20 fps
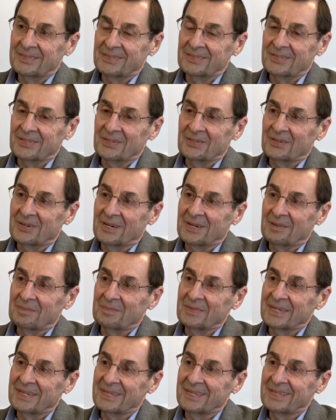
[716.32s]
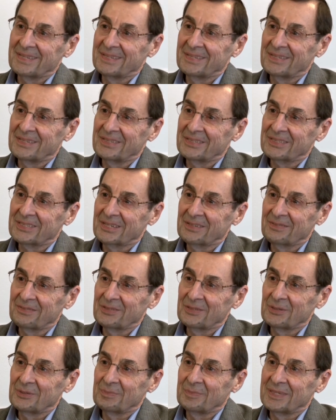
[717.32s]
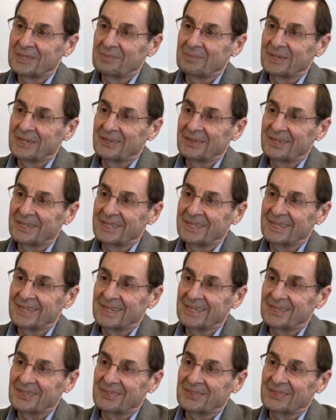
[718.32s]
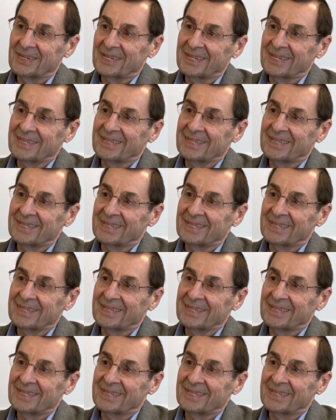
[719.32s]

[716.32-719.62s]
So how many years have you been married now?